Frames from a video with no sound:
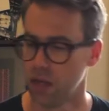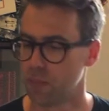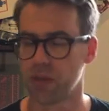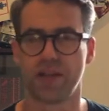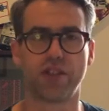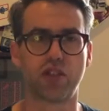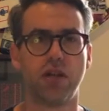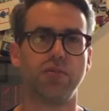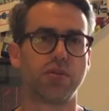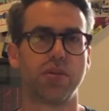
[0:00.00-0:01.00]
play the
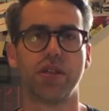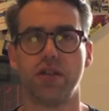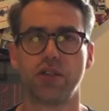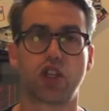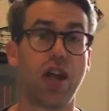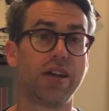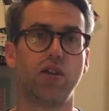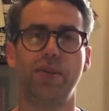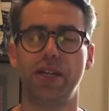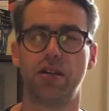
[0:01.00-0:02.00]
drums with a triangle
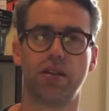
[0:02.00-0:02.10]
beater